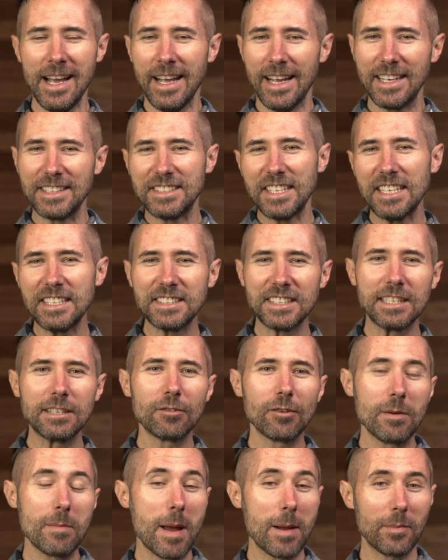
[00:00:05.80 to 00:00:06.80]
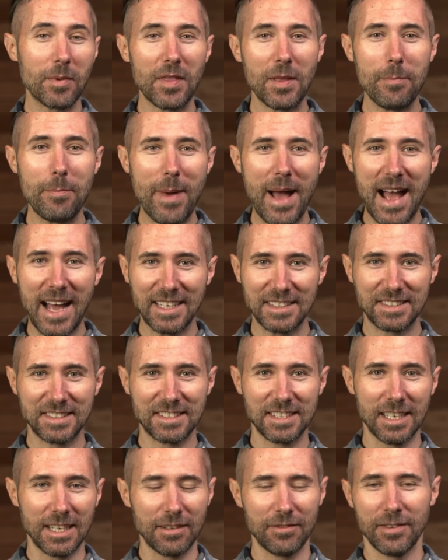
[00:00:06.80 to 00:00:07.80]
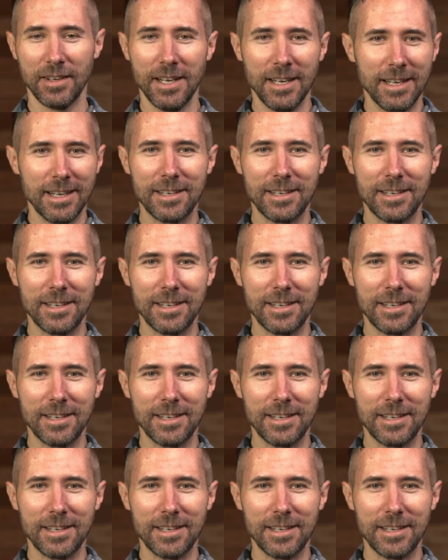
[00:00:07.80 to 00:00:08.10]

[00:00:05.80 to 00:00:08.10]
It's easy to remember the bad stuff.